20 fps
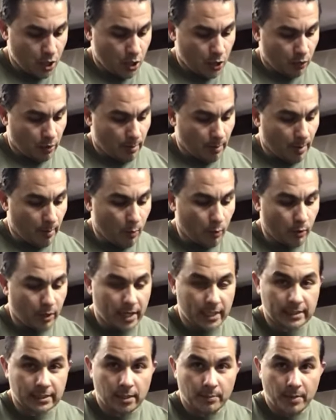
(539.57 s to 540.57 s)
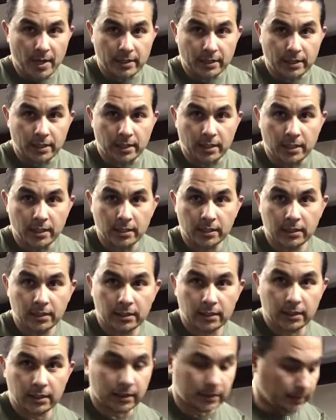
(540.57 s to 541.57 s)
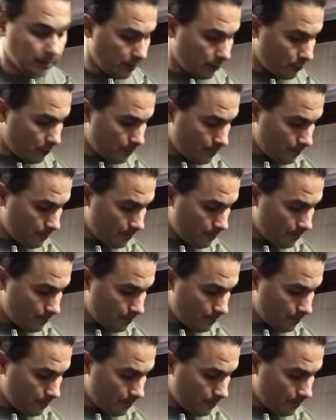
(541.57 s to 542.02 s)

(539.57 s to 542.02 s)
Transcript: remember what I said about the seal.